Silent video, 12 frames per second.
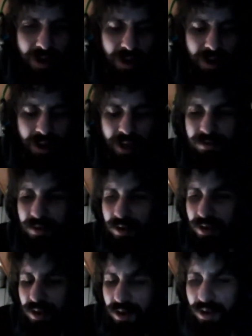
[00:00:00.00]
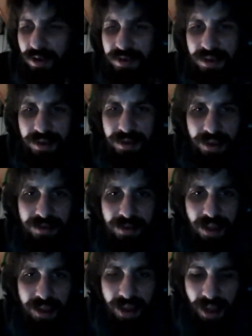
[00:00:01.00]
and actually, you see things
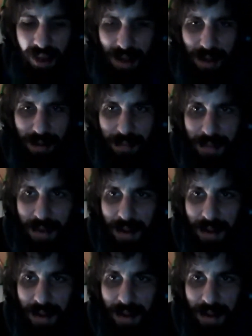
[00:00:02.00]
like hold